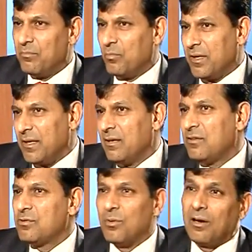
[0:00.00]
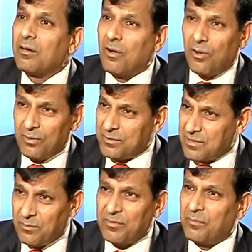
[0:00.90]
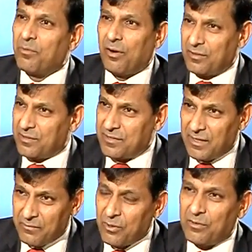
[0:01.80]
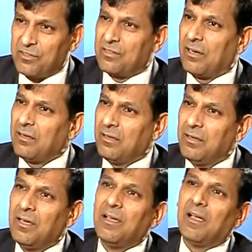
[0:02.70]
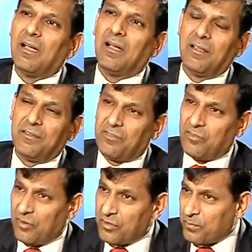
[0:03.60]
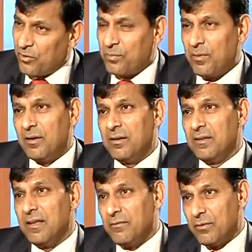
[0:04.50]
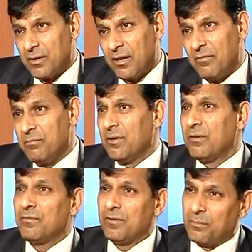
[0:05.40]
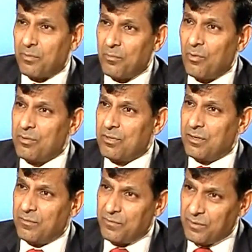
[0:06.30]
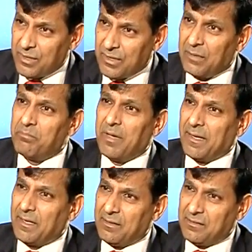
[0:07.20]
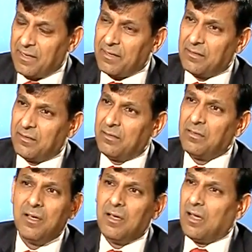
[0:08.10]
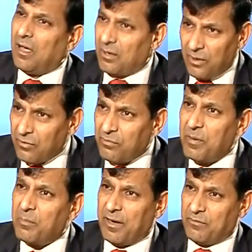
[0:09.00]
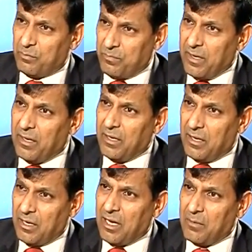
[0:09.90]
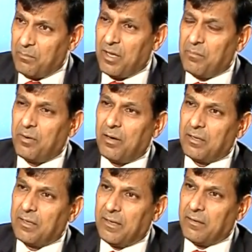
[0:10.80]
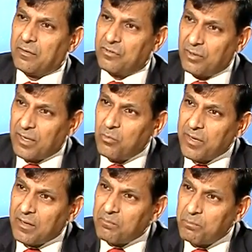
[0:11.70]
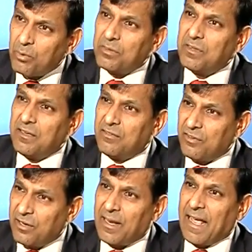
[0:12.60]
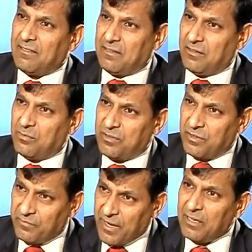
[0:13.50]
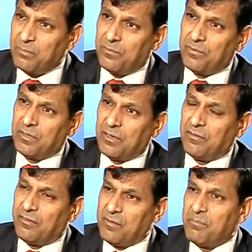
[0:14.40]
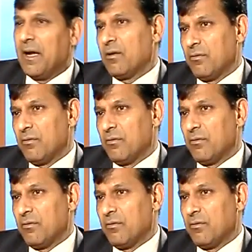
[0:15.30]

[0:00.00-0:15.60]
We need to unclog some of the projects that have got stuck. There's a responsibility there for the government, for the promoter, for the banking sector. Lots of people have to play a part there so that we can put these real assets, which are valuable for the country, back on